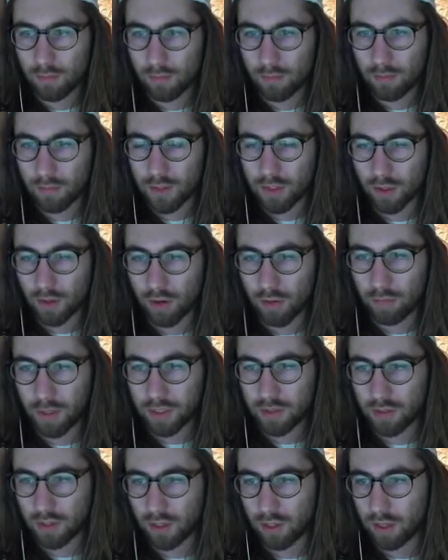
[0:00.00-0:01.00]
So I'm
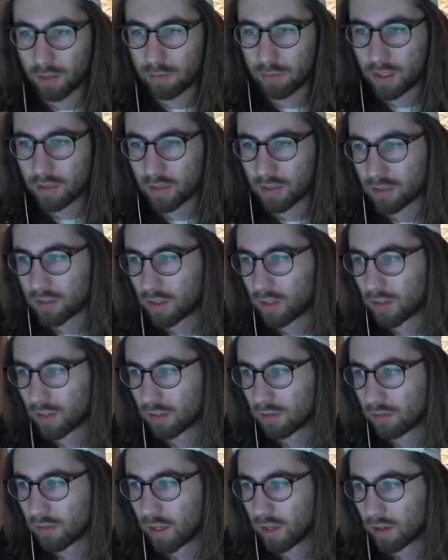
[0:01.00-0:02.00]
basically
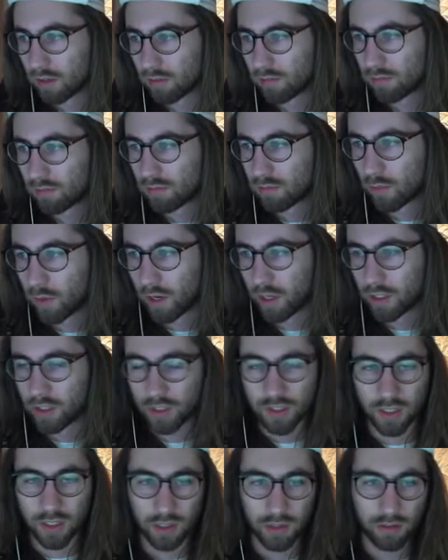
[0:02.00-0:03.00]
saying that what I just
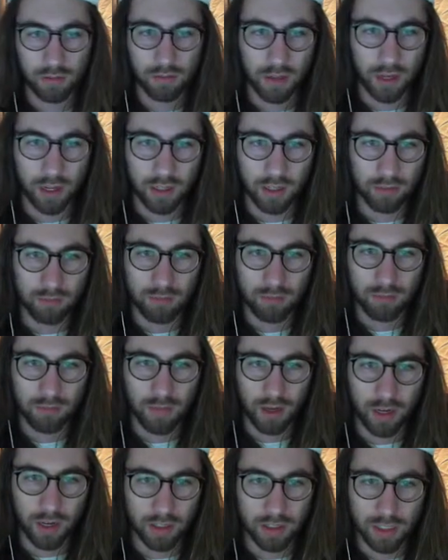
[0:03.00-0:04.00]
said, I
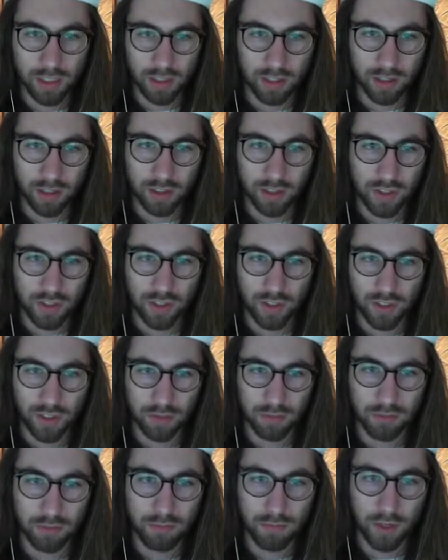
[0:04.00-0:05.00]
didn't uninstall
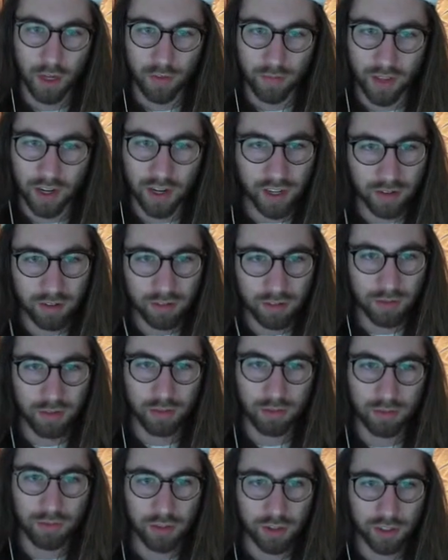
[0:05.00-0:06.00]
them. Not that it
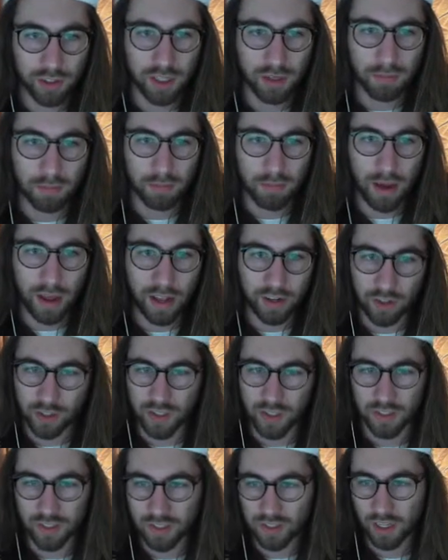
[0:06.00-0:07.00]
really matters
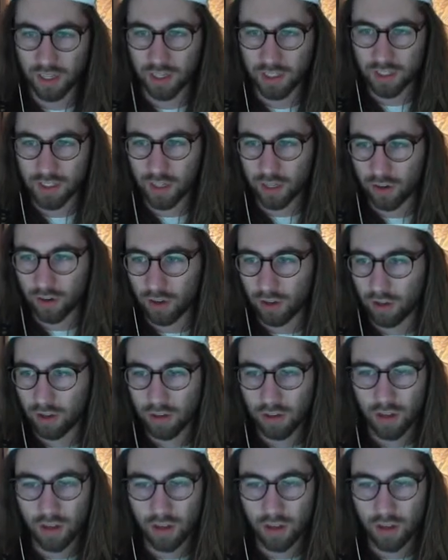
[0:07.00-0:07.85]
in this case at all.